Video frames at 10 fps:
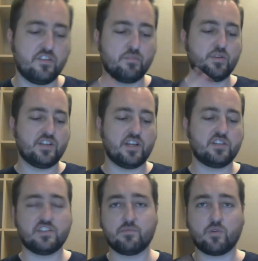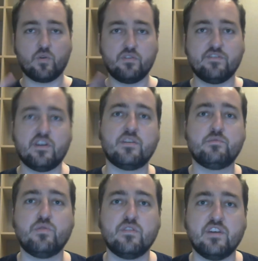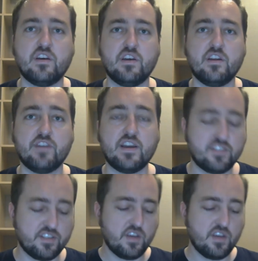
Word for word: pretense that I'm going to invite them to an event.